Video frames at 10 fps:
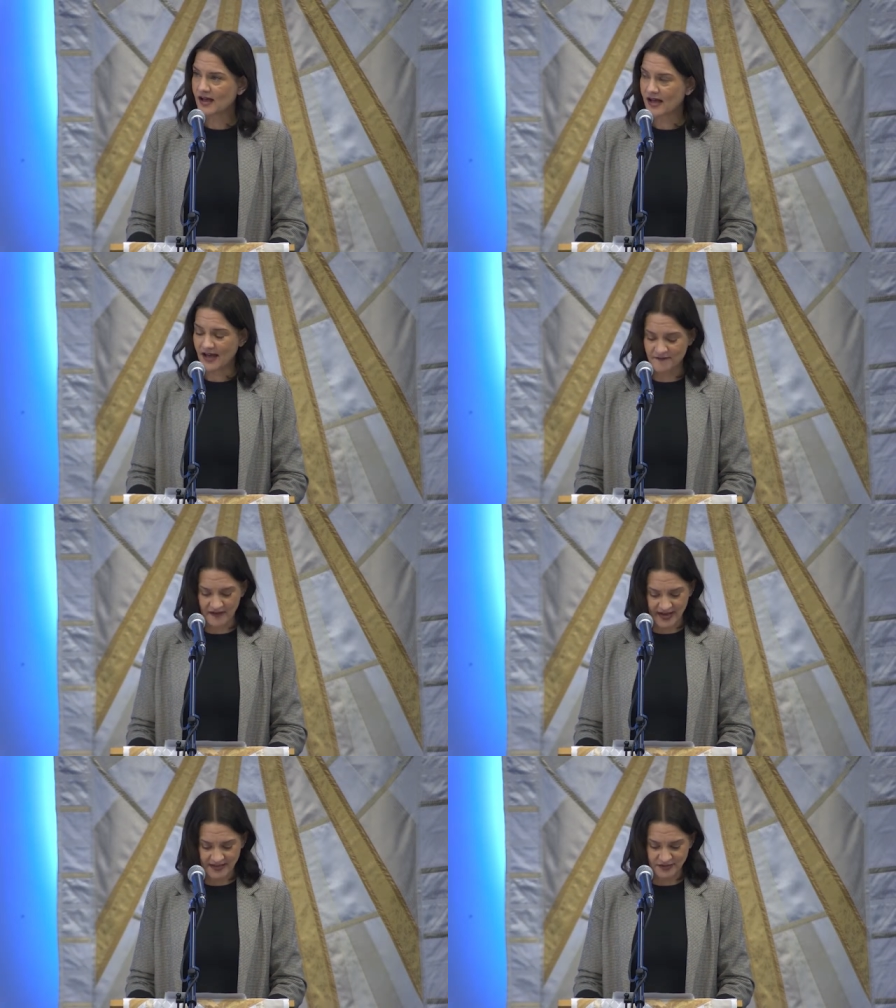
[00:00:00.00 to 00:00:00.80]
I
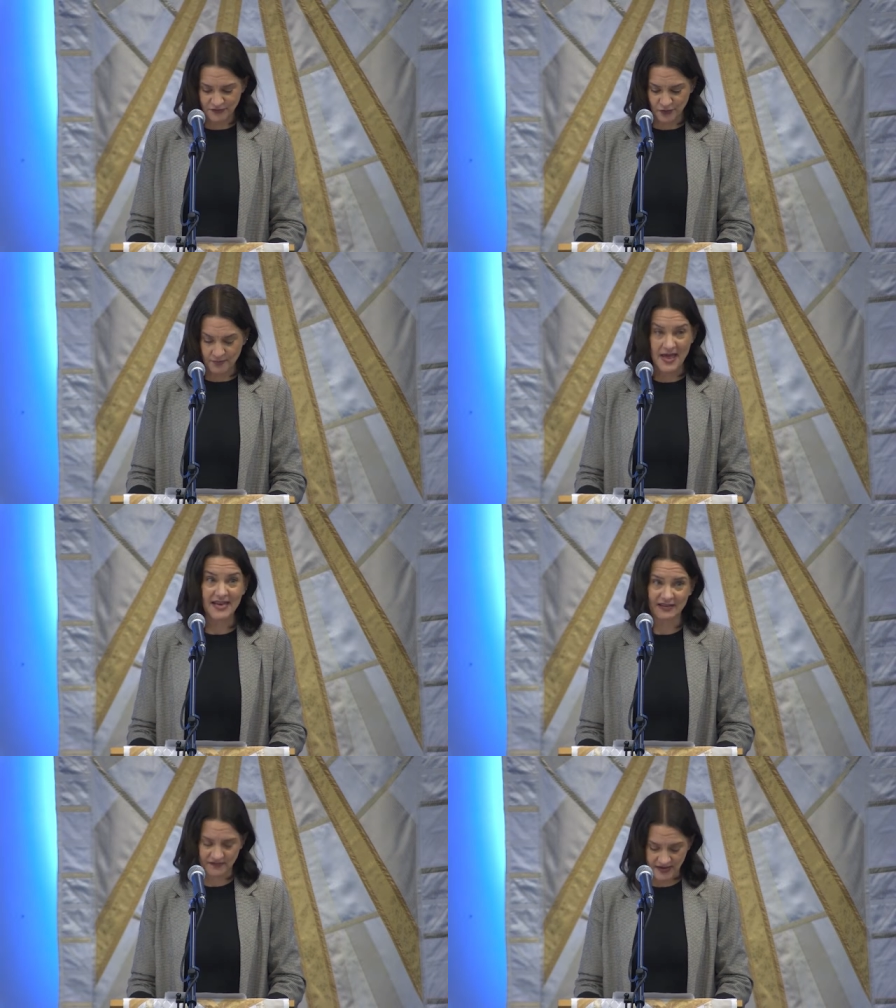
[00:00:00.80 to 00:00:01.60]
find for
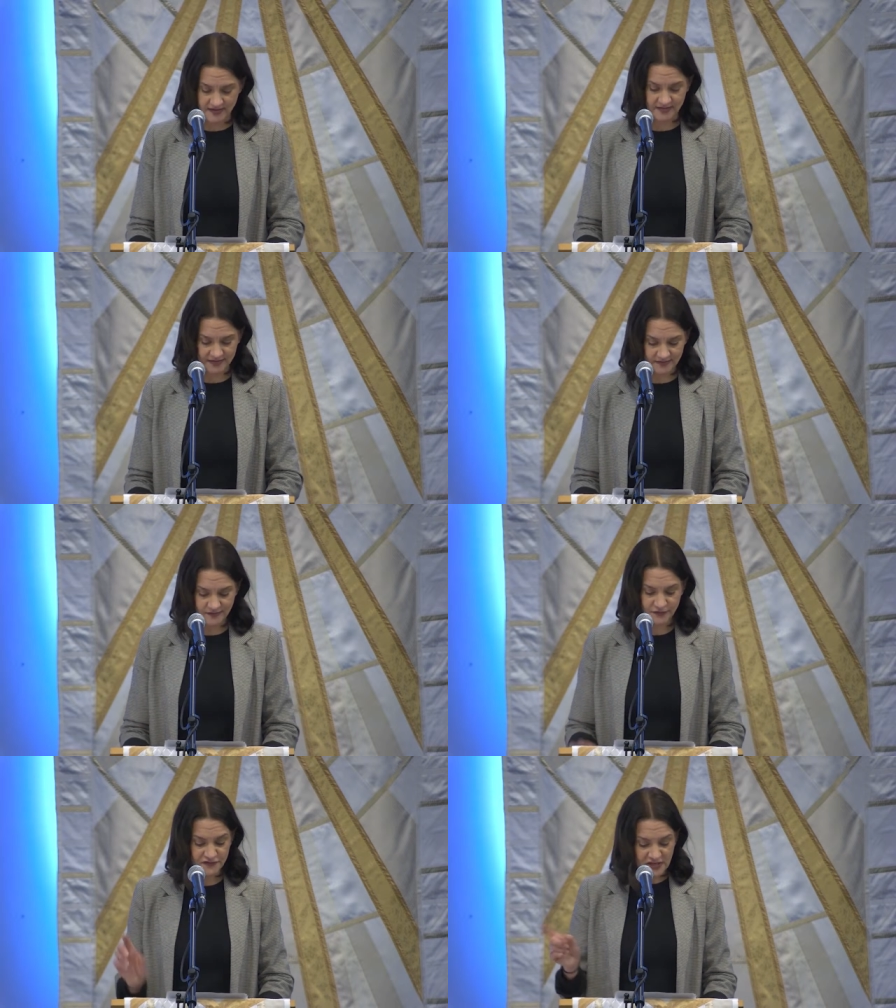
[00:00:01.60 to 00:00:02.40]
many of us,
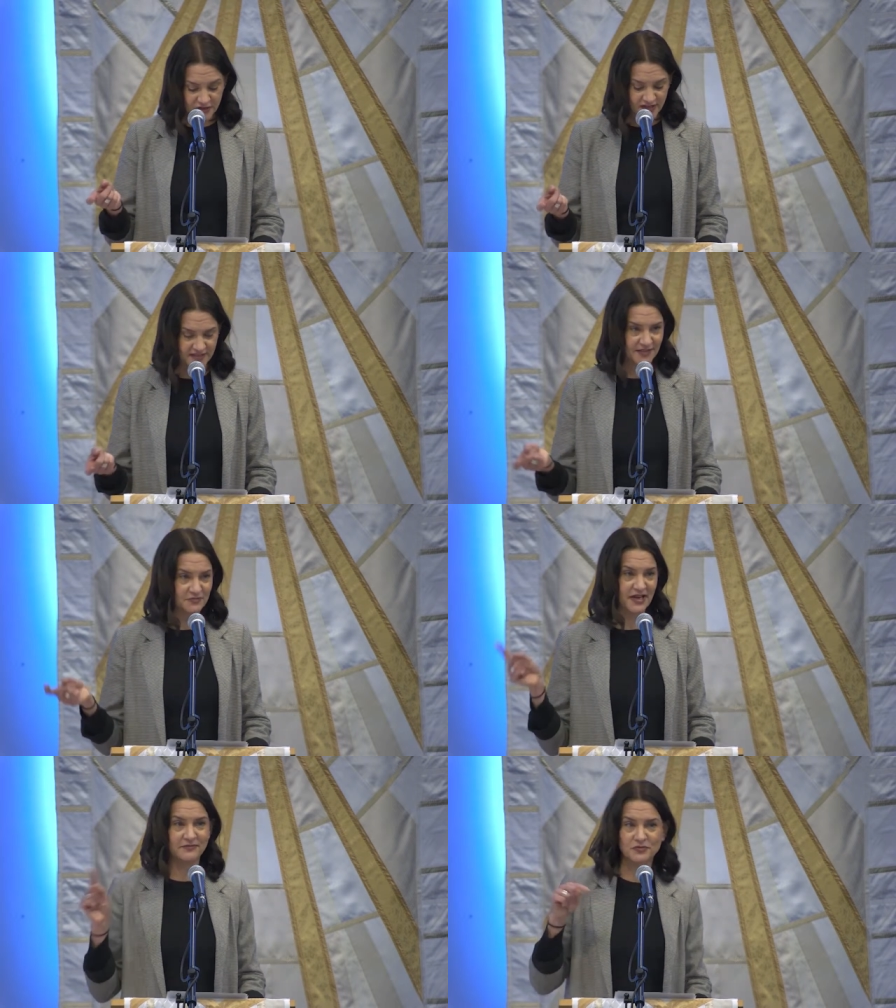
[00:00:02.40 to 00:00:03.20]
fear can
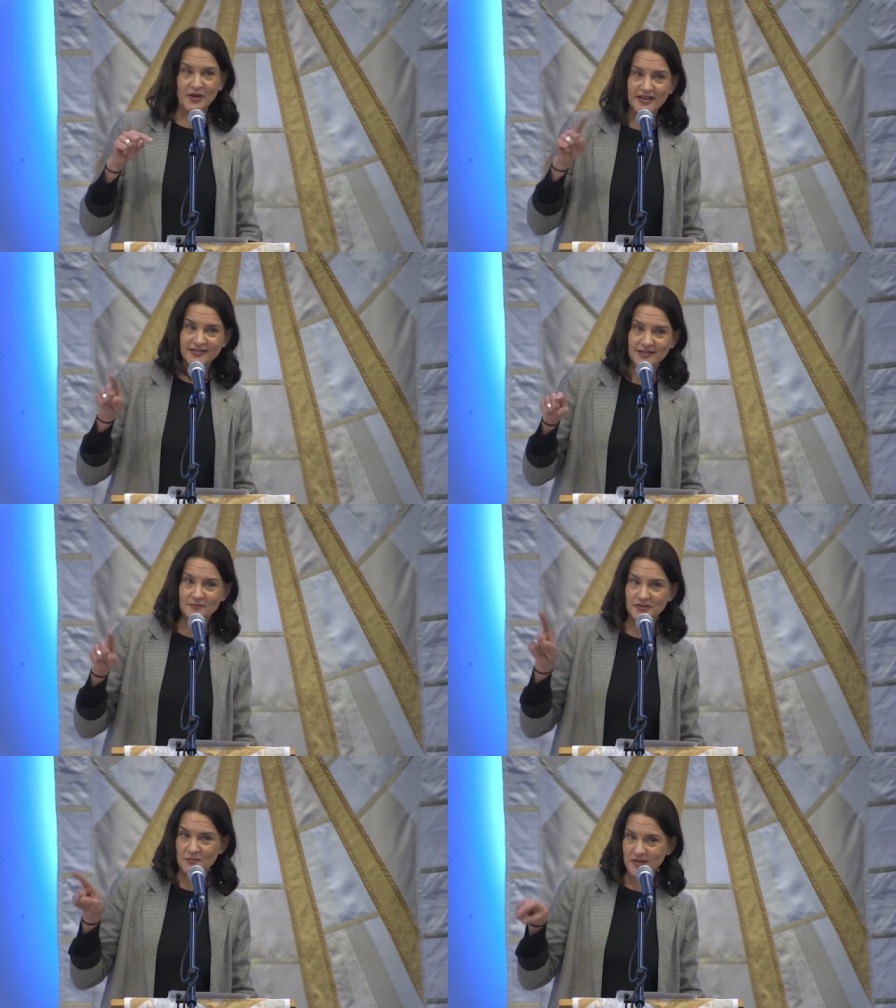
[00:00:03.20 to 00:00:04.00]
sometimes wake us up
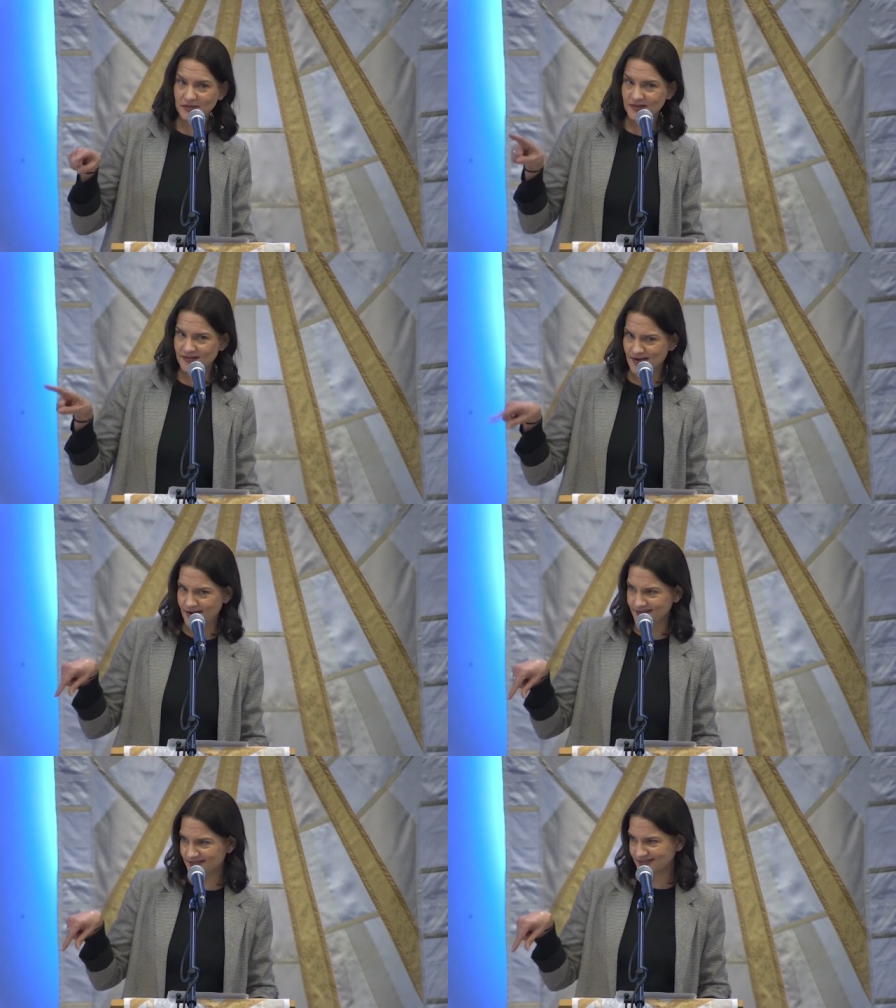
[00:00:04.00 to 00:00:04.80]
in the middle of the
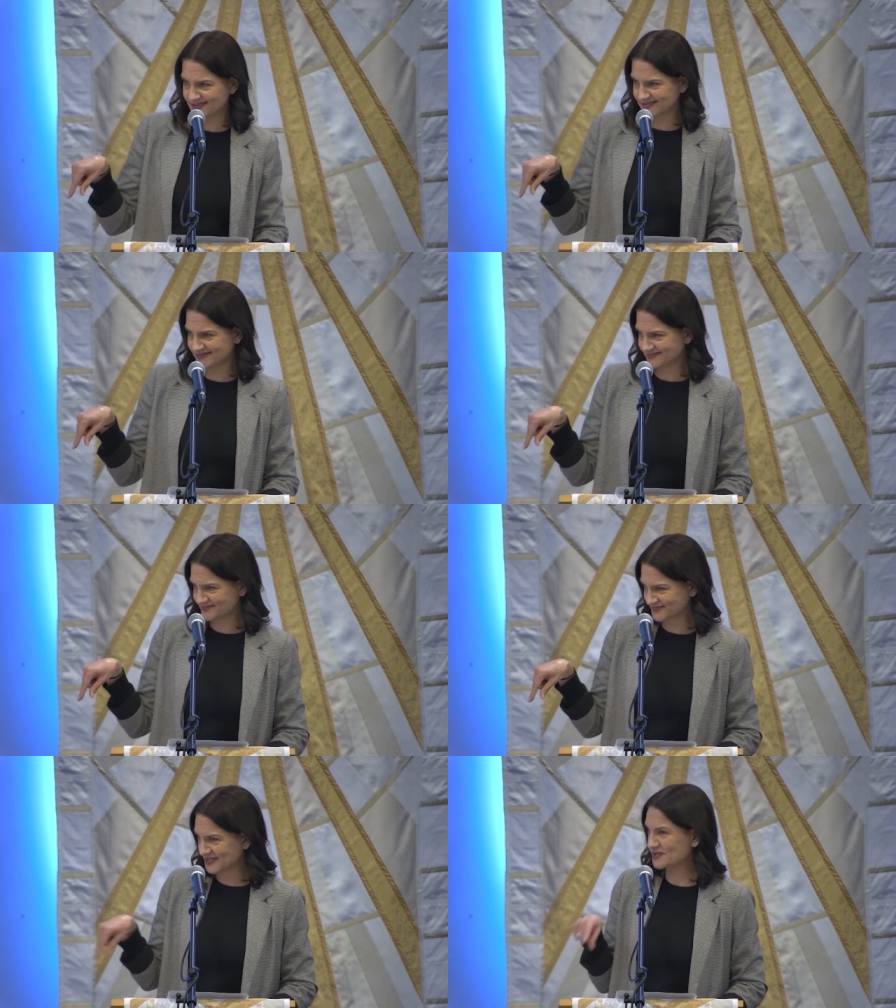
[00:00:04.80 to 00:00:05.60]
night.
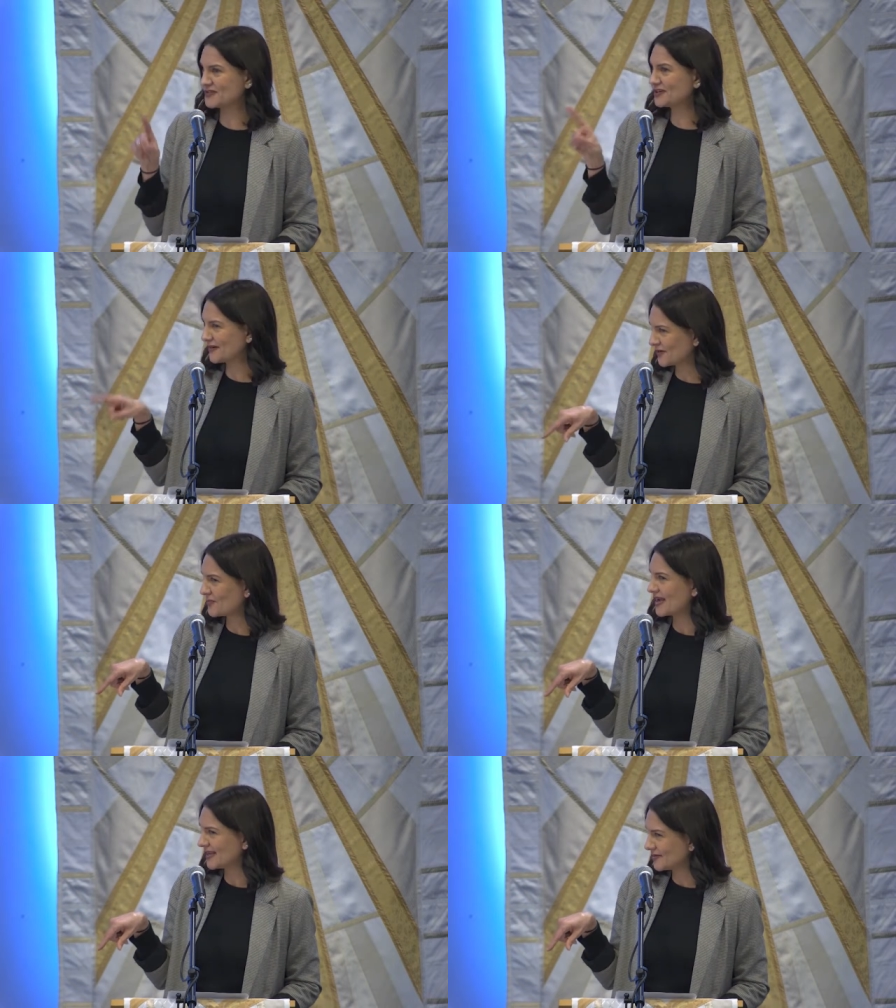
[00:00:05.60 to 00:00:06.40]
Does fear ever
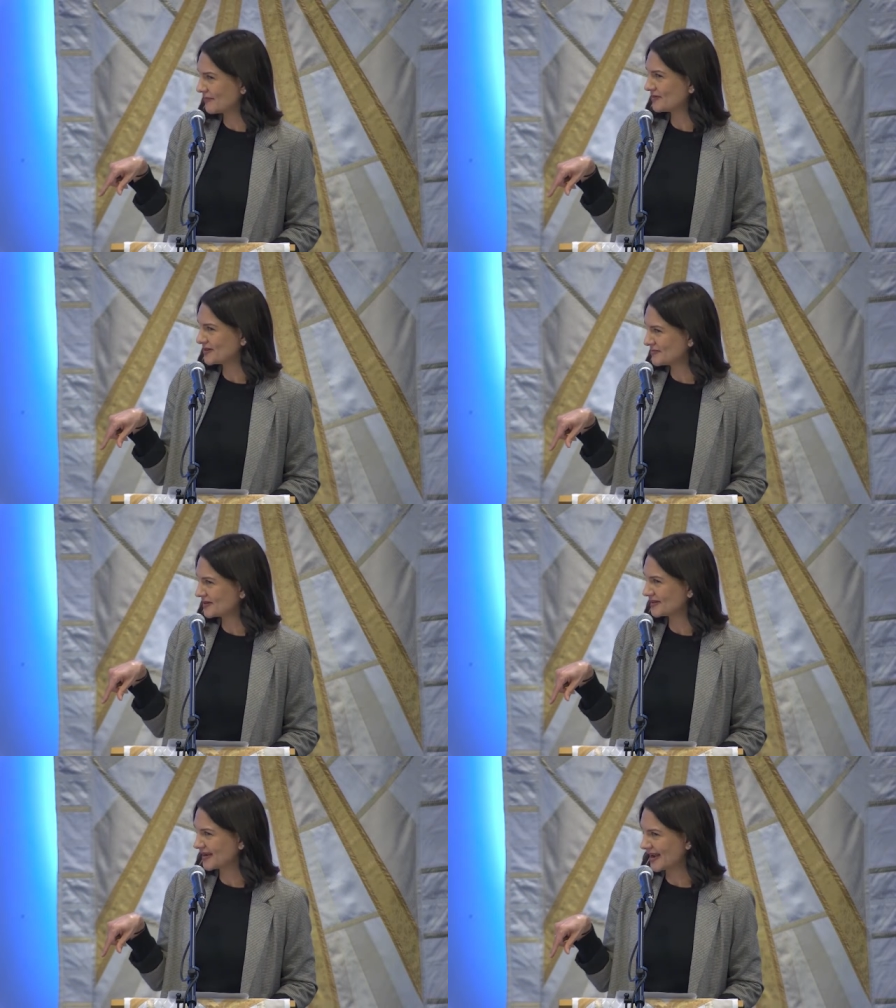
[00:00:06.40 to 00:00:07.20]
wake you up in the middle
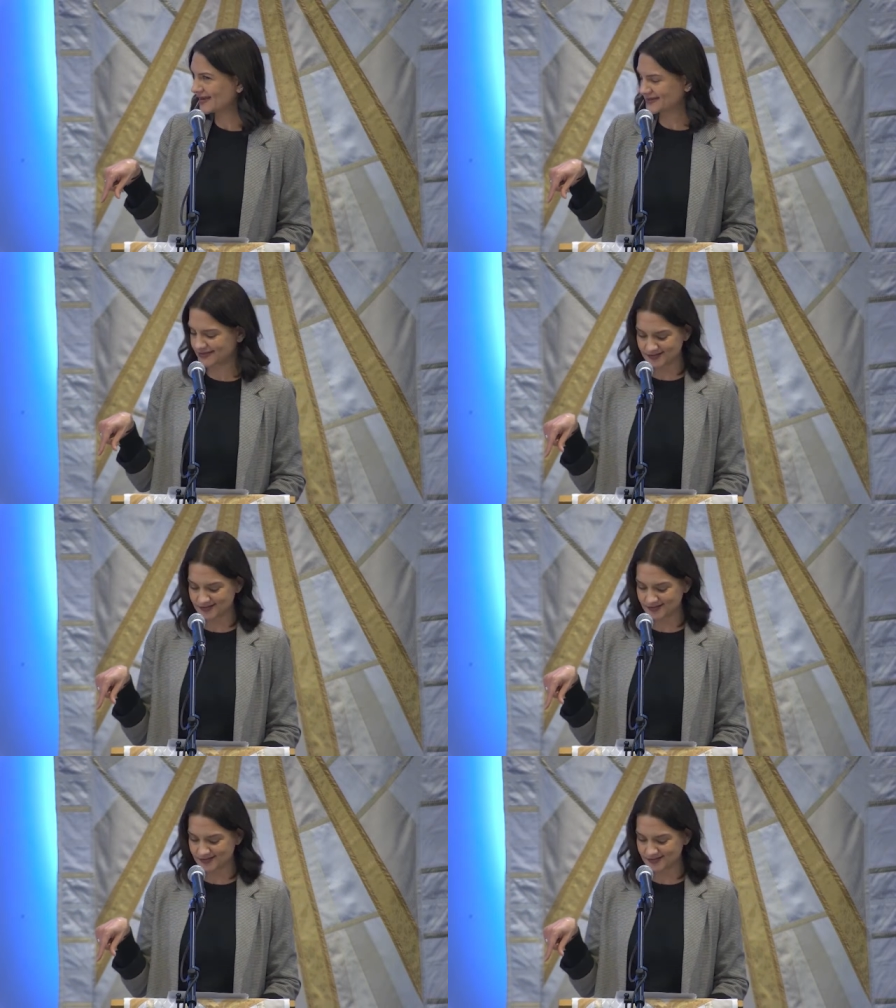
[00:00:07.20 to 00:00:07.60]
of the night?